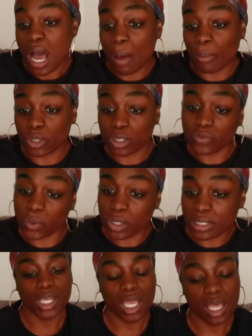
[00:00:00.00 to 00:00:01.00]
I'm looking
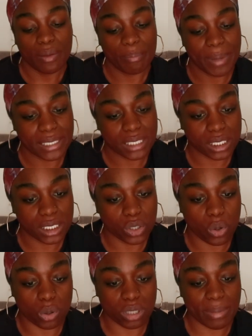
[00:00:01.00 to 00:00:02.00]
forward to basically
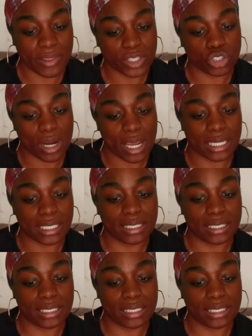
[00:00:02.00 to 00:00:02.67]
Hoarded by the Dragon.